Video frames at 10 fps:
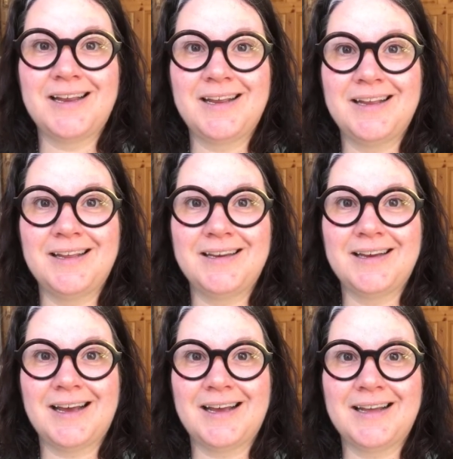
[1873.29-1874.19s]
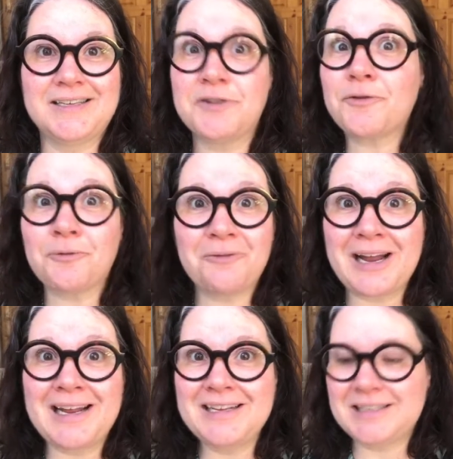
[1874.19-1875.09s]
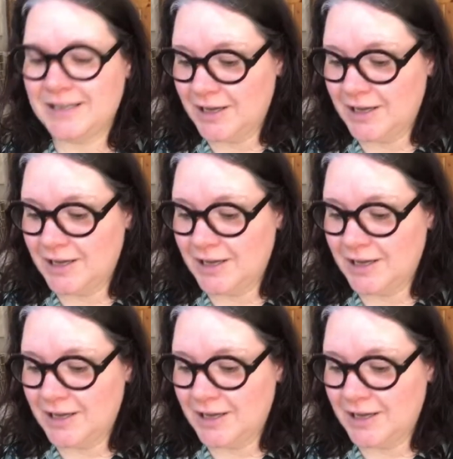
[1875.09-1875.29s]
in different ways,